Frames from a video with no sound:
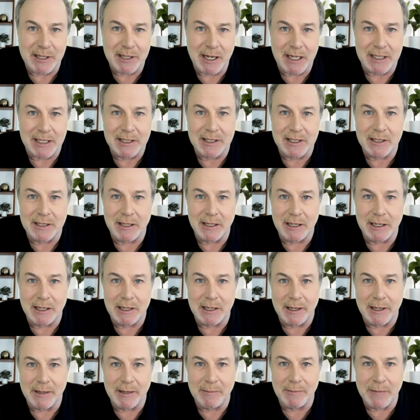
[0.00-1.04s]
Han
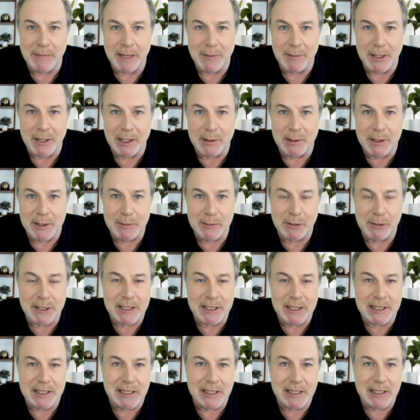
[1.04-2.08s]
Solo and maybe you as
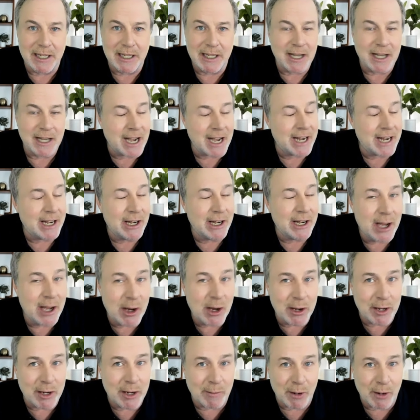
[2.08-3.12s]
Princess Leia. I know
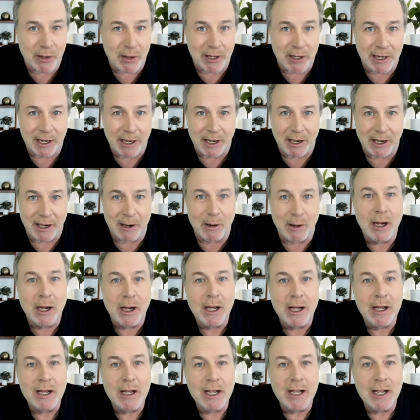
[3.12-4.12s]
you're both going to go.